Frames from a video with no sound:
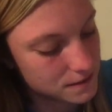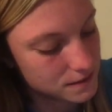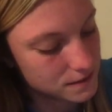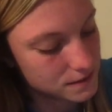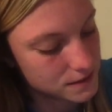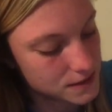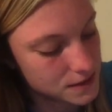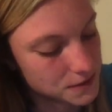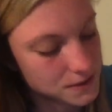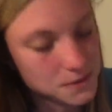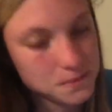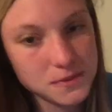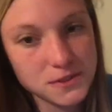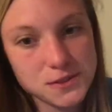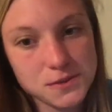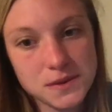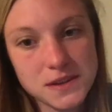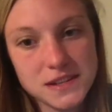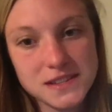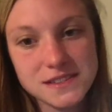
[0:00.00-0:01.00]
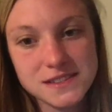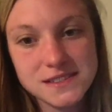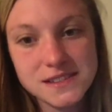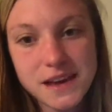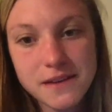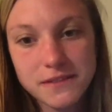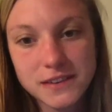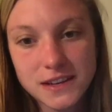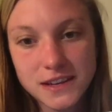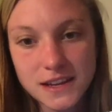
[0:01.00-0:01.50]
So it's between
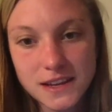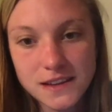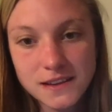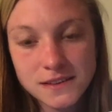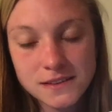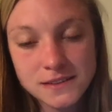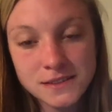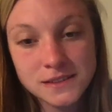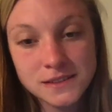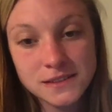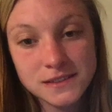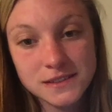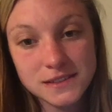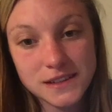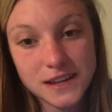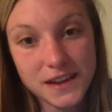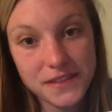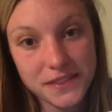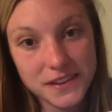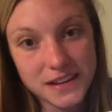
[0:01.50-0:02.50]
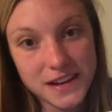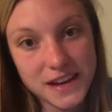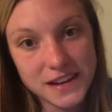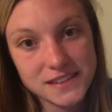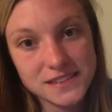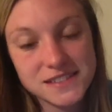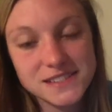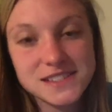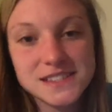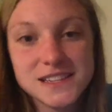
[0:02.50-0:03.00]
70 and the
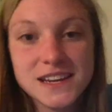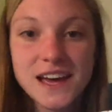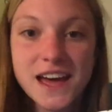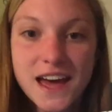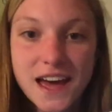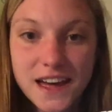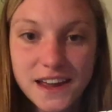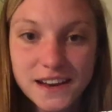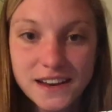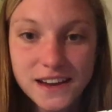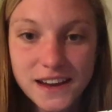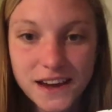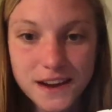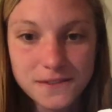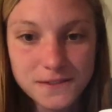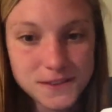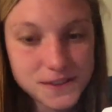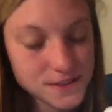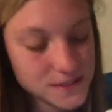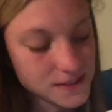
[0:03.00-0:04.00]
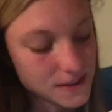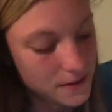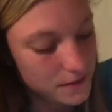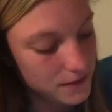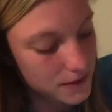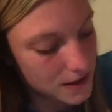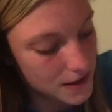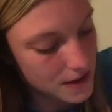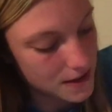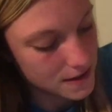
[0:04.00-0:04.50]
next 10 after
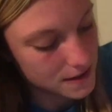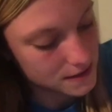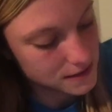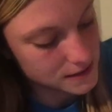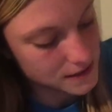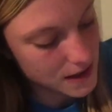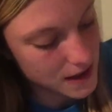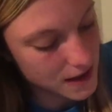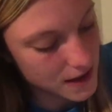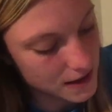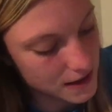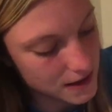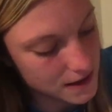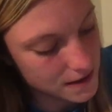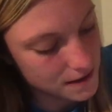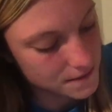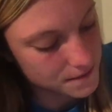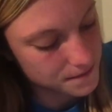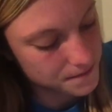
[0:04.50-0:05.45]
70 is 80.